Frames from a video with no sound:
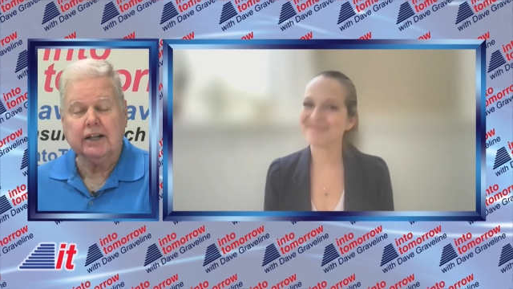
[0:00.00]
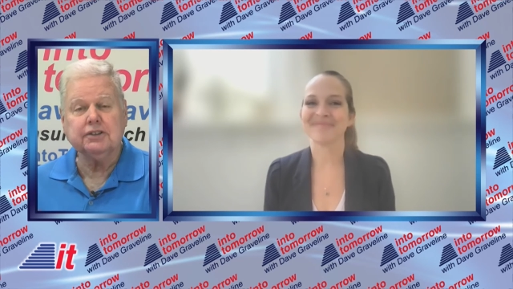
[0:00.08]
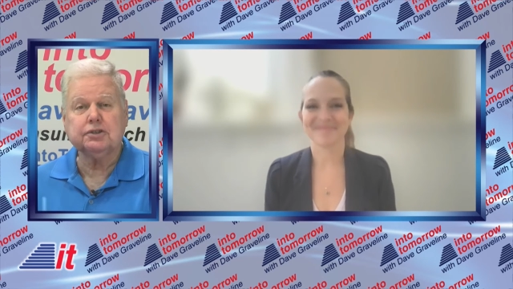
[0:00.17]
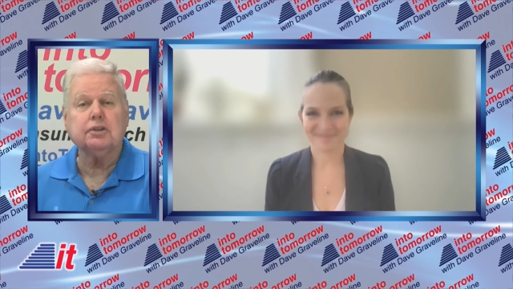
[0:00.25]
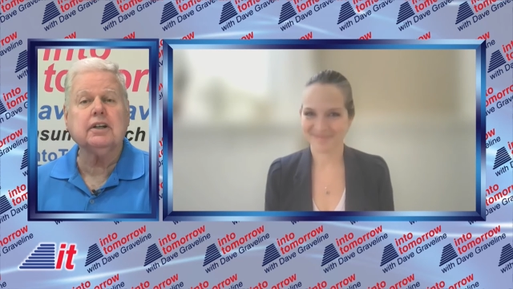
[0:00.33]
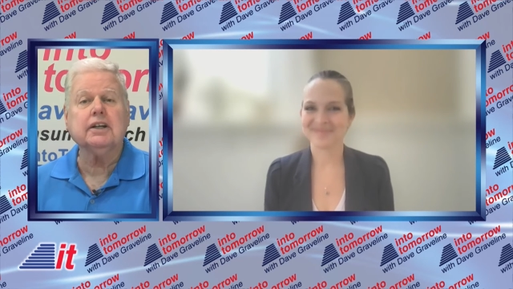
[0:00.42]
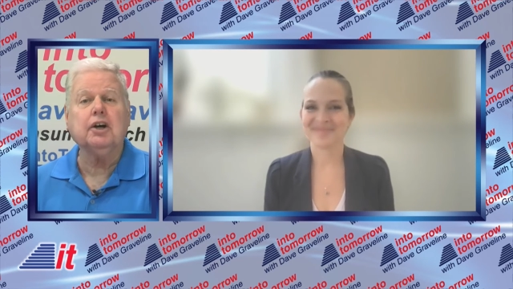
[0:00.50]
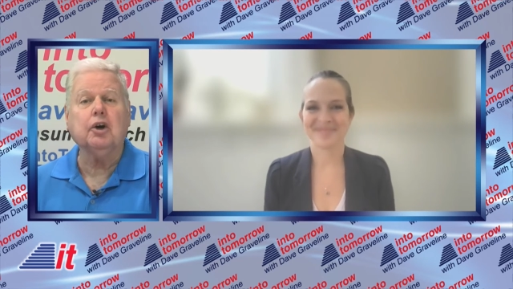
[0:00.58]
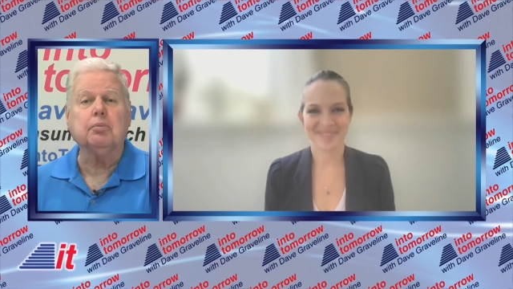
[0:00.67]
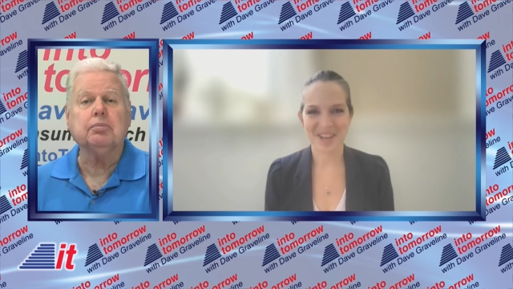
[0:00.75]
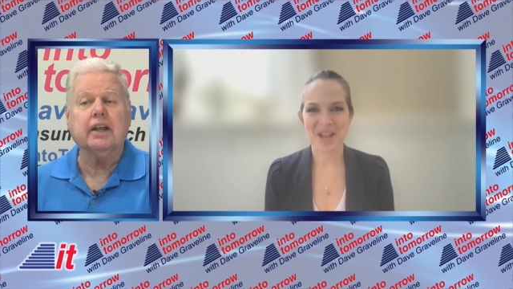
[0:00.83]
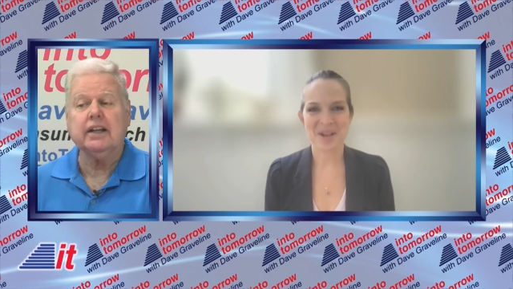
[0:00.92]
Speaker 1: And I certainly
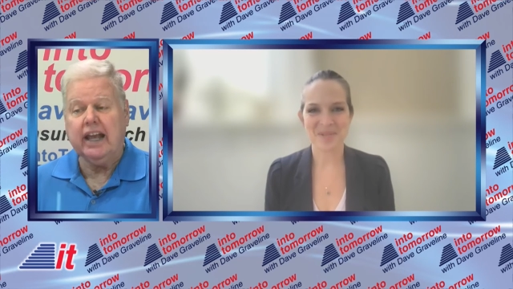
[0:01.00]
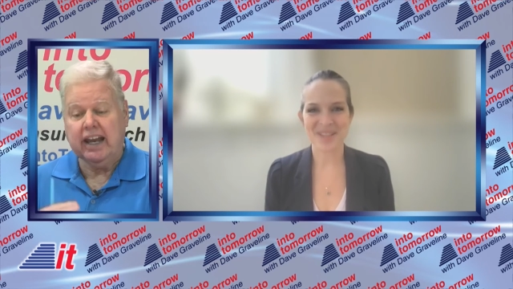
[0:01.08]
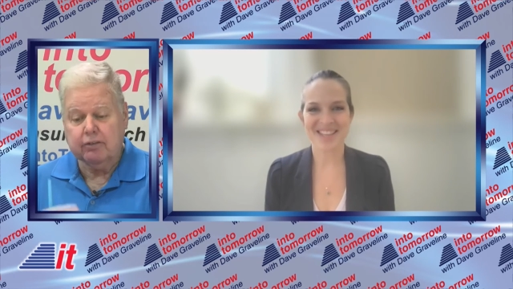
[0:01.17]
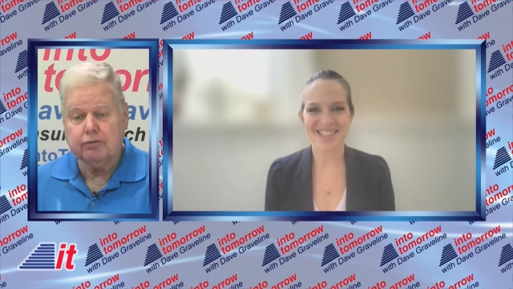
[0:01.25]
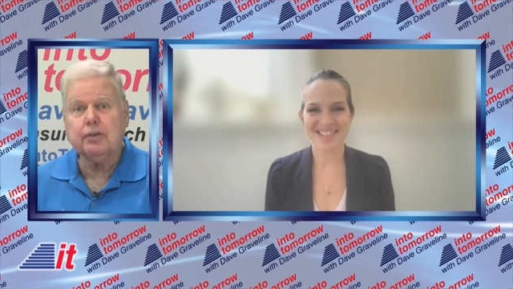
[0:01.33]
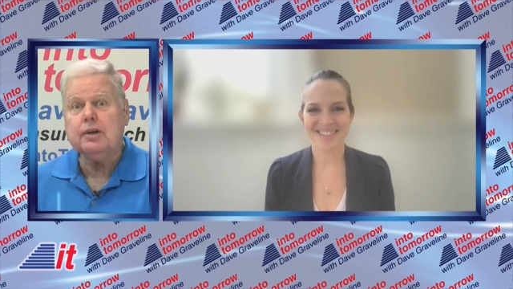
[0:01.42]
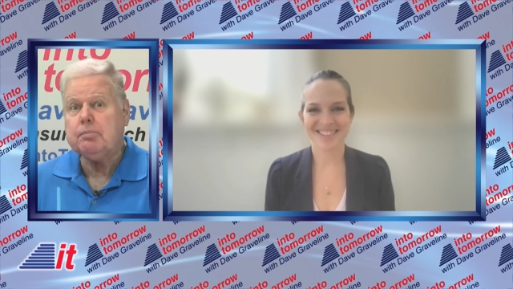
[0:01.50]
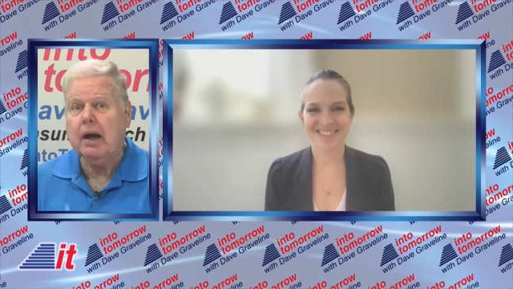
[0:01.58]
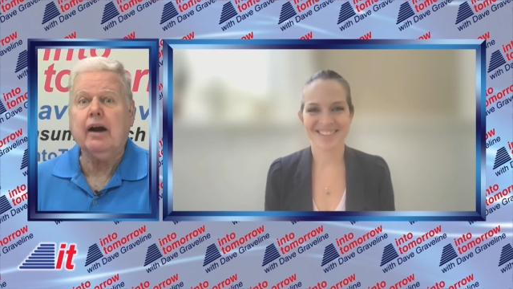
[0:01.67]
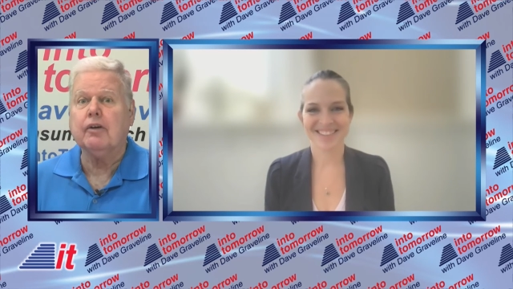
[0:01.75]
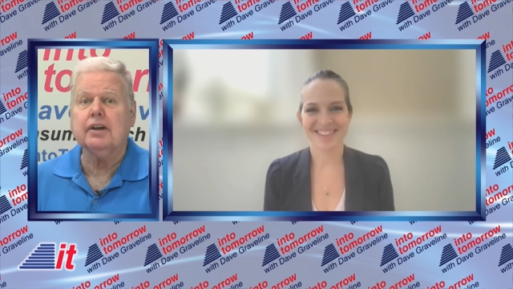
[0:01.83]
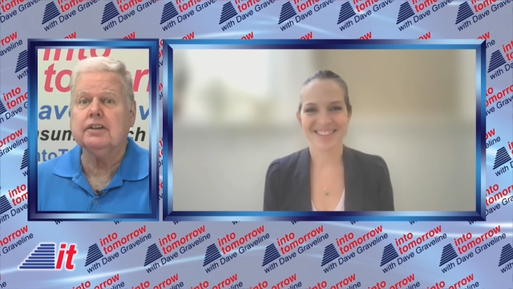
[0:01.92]
hope that every
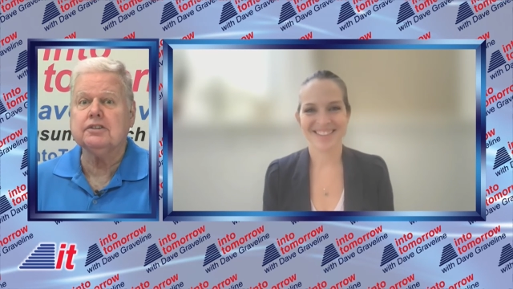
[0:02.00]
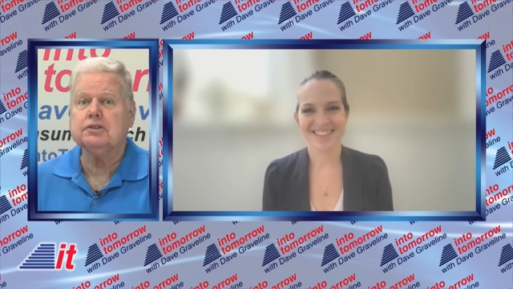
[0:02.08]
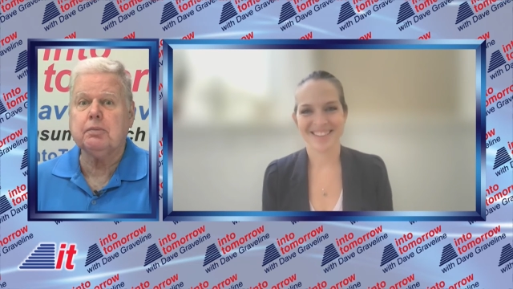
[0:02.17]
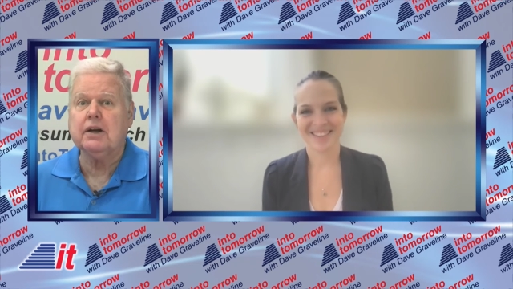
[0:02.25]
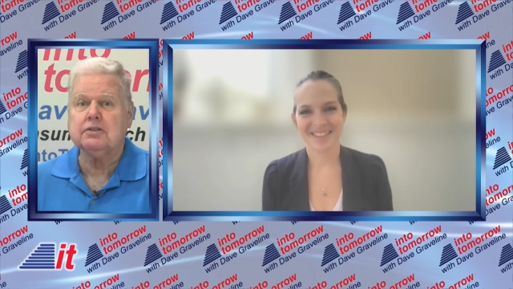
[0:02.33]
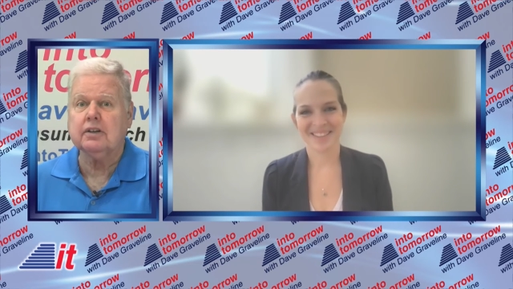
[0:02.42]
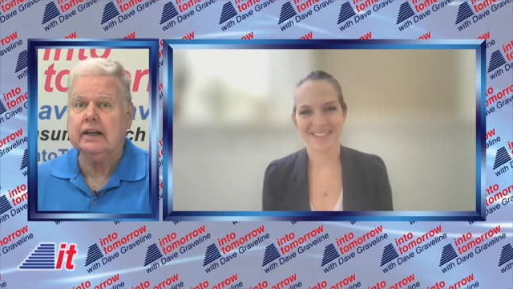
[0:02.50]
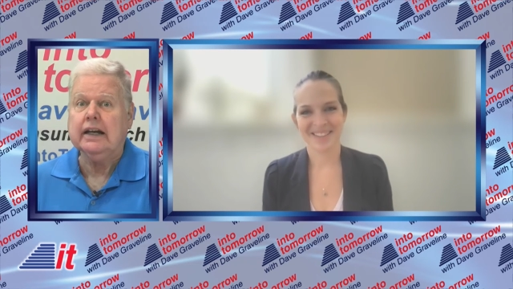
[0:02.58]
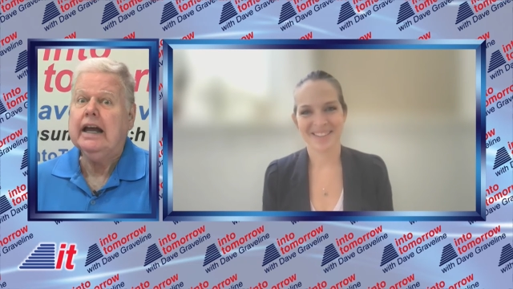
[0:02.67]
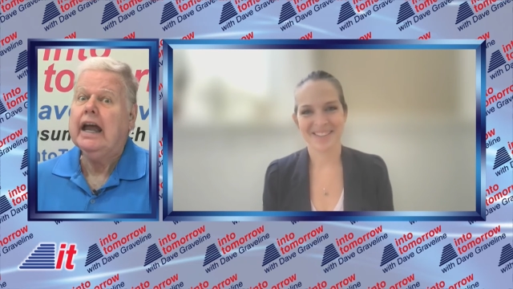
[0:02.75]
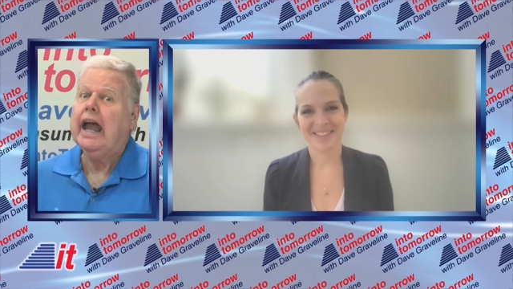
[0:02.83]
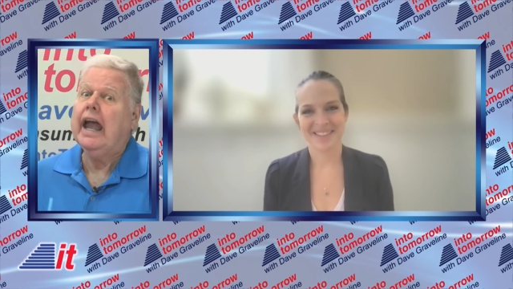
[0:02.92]
parent,
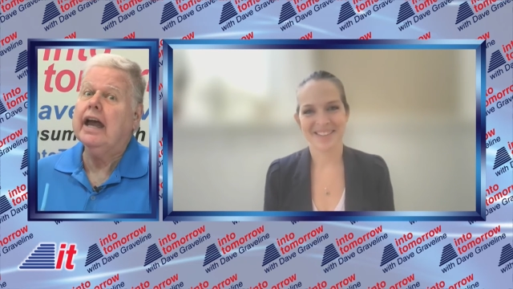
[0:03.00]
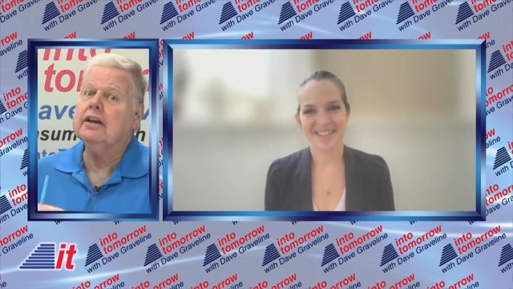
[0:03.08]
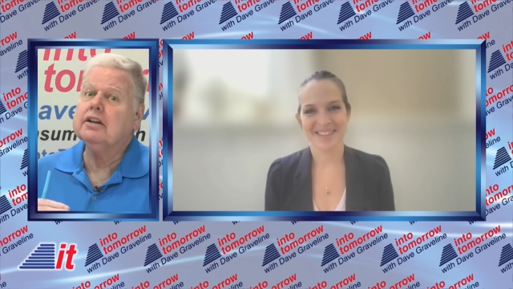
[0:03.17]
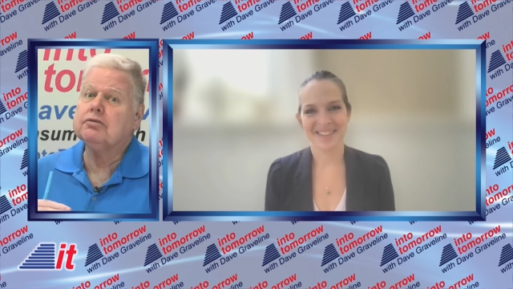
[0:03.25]
especially, and